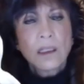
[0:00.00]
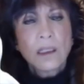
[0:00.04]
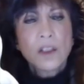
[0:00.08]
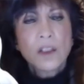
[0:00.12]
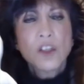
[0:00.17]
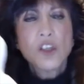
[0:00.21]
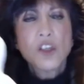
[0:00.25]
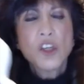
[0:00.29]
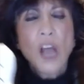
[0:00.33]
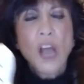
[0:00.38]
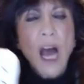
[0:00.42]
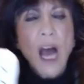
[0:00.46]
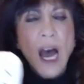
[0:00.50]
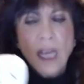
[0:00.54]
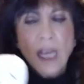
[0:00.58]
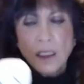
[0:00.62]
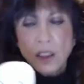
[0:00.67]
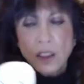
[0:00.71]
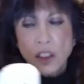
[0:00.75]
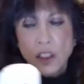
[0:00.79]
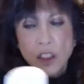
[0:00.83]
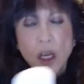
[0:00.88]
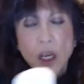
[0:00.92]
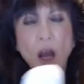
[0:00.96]

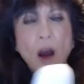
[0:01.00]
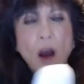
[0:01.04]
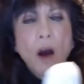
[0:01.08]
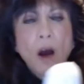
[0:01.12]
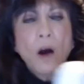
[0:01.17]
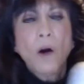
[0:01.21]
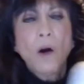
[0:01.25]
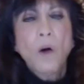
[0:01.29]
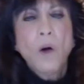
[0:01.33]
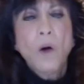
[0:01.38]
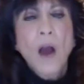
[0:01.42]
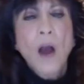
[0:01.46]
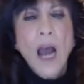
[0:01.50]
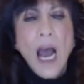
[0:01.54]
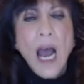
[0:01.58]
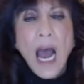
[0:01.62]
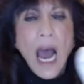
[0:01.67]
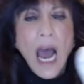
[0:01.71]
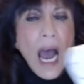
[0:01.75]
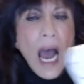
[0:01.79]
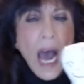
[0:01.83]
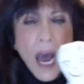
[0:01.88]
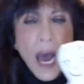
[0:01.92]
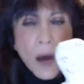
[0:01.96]
John Doe
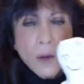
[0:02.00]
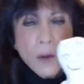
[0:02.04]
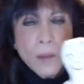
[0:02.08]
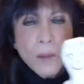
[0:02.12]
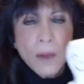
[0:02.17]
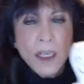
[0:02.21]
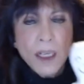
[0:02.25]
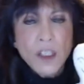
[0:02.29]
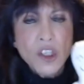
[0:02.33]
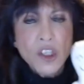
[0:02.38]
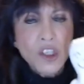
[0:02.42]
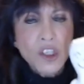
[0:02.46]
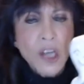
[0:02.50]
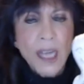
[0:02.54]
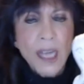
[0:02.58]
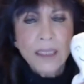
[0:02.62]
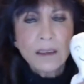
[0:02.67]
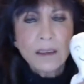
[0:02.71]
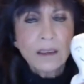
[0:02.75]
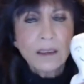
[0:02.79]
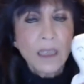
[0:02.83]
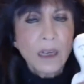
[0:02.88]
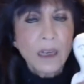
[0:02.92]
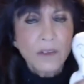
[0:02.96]
how much I
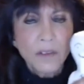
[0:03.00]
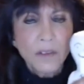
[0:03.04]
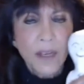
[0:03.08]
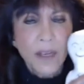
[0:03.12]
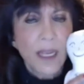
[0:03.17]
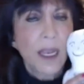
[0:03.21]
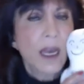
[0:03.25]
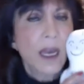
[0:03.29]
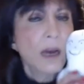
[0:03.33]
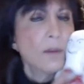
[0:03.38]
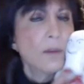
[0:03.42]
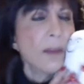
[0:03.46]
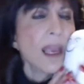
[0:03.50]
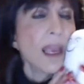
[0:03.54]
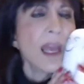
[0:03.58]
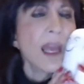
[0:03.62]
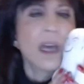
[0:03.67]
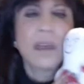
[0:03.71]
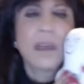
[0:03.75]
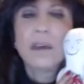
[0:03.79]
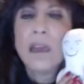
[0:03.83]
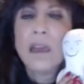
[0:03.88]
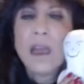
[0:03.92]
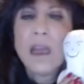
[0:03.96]
love him
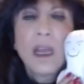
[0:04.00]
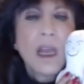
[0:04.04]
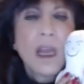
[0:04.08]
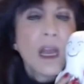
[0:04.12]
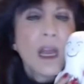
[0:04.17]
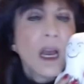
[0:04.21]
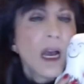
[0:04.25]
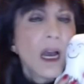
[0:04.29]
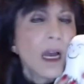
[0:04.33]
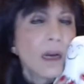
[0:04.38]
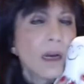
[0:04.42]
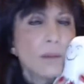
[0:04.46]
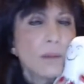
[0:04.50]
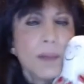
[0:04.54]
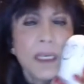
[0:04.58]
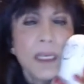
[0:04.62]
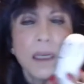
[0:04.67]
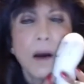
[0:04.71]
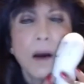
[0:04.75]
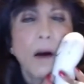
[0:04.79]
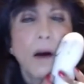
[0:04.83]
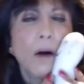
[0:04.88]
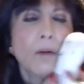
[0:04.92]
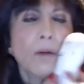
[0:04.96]
and
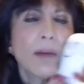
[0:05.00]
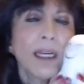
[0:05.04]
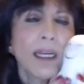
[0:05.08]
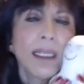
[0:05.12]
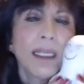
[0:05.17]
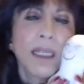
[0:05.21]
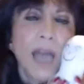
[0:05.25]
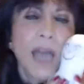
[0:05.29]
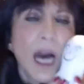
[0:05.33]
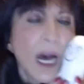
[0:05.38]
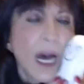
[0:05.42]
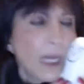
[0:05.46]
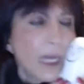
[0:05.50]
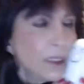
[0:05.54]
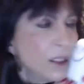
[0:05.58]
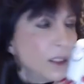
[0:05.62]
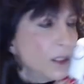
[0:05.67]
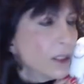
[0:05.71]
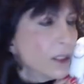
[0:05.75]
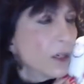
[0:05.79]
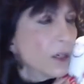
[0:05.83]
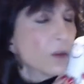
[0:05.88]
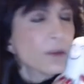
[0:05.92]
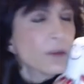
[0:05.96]
oh my
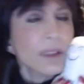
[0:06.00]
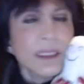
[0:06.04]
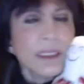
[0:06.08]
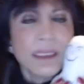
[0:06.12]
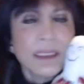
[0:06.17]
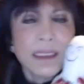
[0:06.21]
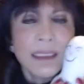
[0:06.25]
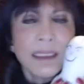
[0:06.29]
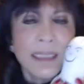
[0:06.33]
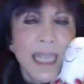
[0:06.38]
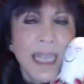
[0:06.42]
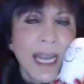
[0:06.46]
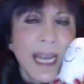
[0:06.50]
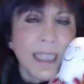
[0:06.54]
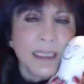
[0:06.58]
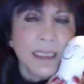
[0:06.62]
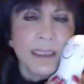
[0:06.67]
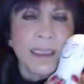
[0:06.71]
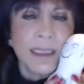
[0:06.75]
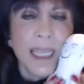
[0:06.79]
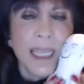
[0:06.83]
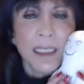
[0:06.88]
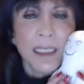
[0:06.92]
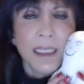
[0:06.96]
God, this and
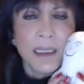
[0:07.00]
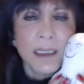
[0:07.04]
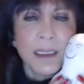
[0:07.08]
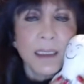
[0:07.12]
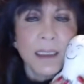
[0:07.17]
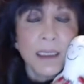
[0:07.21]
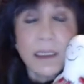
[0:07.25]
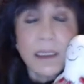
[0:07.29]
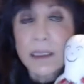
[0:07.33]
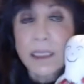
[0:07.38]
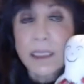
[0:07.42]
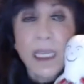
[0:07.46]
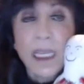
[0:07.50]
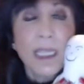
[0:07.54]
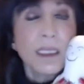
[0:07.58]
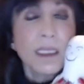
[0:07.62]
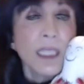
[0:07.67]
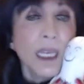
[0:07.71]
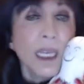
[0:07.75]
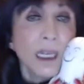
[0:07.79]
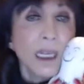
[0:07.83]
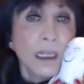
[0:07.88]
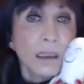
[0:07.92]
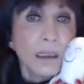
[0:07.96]
that and and this.
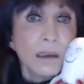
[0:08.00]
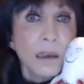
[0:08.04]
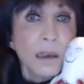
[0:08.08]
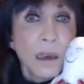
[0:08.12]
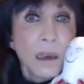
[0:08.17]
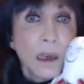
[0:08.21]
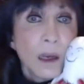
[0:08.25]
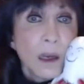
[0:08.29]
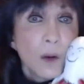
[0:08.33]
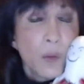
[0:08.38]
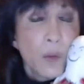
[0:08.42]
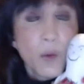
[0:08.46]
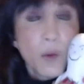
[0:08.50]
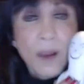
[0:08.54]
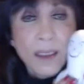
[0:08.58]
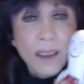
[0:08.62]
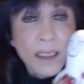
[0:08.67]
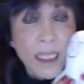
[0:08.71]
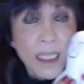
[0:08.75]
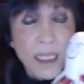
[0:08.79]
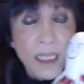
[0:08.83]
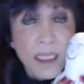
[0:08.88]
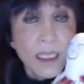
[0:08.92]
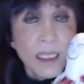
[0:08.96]
And then
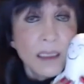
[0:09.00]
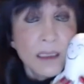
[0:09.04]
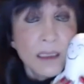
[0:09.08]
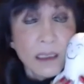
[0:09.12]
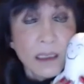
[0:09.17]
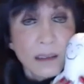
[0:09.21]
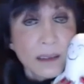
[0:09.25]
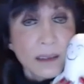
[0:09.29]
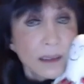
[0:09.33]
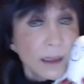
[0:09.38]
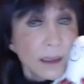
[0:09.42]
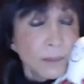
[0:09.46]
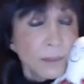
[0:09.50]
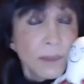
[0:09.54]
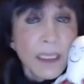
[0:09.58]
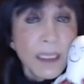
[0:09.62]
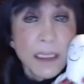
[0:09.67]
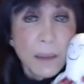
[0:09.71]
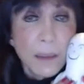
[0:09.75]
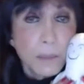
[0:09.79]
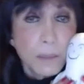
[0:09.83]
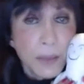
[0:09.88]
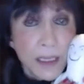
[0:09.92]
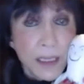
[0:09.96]
one day he does
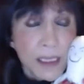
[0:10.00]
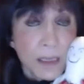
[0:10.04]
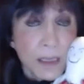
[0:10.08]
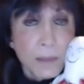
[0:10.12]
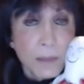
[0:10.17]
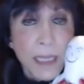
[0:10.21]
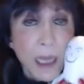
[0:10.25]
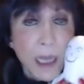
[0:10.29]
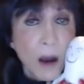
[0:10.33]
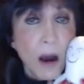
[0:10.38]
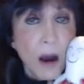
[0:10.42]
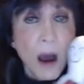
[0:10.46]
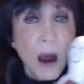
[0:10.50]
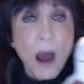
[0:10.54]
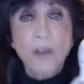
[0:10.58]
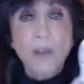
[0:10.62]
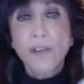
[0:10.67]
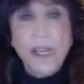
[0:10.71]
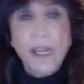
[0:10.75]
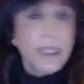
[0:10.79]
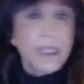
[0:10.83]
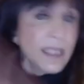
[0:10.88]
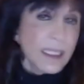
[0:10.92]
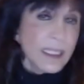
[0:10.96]
something to piss me
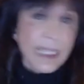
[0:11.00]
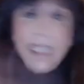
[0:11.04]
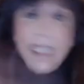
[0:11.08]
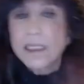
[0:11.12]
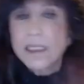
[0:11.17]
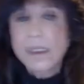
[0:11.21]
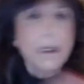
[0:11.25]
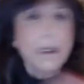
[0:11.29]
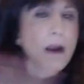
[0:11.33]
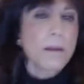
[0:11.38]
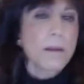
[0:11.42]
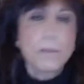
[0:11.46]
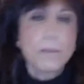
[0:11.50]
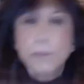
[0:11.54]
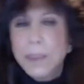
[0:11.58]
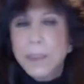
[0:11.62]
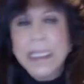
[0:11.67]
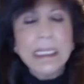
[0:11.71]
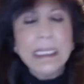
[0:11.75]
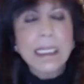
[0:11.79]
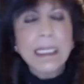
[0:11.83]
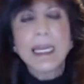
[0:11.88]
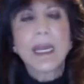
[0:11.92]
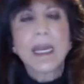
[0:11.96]
off. And then I start
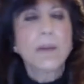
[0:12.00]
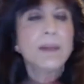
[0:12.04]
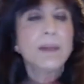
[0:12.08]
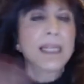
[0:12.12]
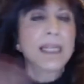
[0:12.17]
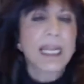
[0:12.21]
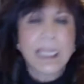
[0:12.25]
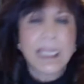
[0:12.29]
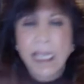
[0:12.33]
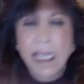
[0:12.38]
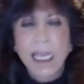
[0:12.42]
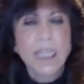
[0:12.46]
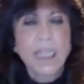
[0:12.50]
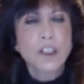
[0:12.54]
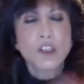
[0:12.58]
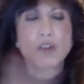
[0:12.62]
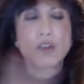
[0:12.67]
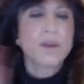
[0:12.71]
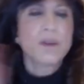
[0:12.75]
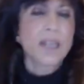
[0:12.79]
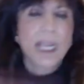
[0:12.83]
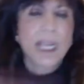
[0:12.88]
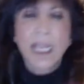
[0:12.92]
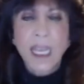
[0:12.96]
beating him and I
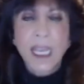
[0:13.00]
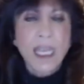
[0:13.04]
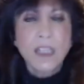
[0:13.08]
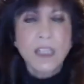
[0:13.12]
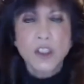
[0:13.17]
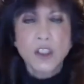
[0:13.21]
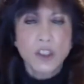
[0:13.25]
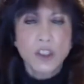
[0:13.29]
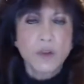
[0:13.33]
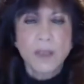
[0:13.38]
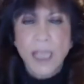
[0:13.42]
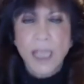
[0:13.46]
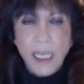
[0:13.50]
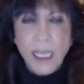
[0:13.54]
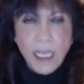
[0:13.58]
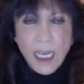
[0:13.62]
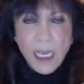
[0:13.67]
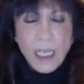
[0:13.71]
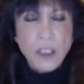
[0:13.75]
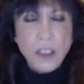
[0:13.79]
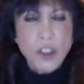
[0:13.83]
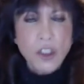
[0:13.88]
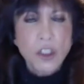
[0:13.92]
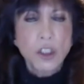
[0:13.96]
hate you and I hate you and I
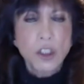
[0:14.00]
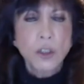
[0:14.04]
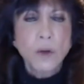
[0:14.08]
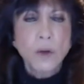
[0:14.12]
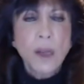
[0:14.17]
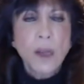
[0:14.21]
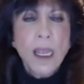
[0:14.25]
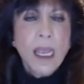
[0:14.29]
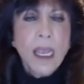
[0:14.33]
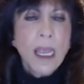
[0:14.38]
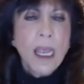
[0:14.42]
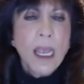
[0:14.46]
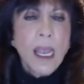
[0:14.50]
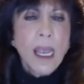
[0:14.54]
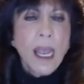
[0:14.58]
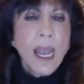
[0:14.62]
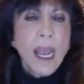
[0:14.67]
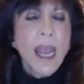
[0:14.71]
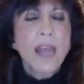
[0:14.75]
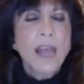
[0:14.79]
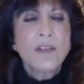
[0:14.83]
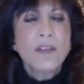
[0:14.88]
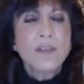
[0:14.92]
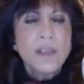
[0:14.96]
hate you.
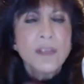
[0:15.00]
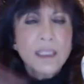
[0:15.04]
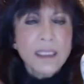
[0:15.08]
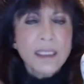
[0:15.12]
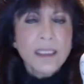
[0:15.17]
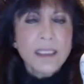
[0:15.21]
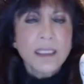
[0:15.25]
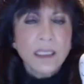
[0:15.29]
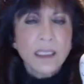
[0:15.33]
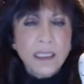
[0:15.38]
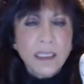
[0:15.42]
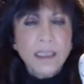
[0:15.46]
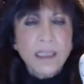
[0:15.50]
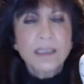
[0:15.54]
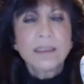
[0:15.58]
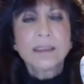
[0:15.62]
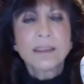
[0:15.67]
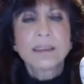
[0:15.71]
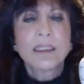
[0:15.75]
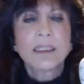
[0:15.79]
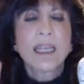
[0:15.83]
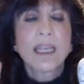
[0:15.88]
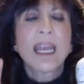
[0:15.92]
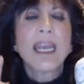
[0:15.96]
And this
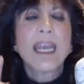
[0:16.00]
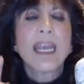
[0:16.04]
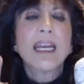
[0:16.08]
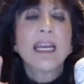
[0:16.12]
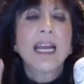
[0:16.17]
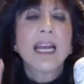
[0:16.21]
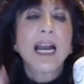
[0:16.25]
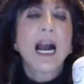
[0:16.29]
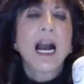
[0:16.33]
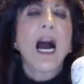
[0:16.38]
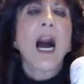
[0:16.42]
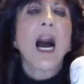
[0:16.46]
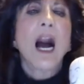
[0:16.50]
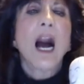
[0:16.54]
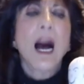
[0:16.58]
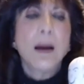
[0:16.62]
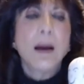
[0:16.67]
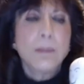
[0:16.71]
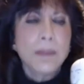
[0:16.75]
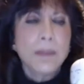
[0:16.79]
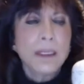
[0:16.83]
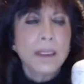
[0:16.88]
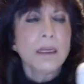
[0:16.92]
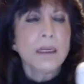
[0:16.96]
is a
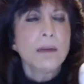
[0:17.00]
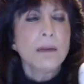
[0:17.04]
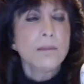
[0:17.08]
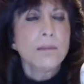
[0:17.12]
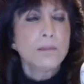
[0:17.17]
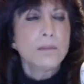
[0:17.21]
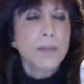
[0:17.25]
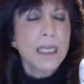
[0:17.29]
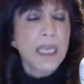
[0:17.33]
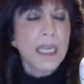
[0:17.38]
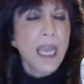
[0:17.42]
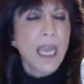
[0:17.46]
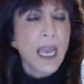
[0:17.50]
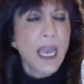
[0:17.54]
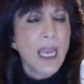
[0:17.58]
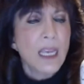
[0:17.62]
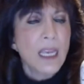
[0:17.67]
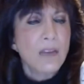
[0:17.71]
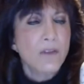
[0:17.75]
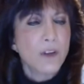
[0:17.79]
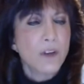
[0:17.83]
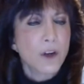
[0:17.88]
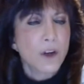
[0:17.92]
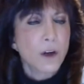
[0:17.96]
common
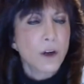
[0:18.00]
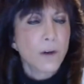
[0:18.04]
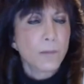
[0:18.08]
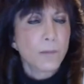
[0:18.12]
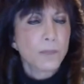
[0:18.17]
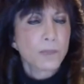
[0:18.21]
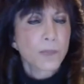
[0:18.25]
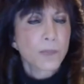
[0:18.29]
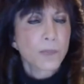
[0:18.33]
behavior.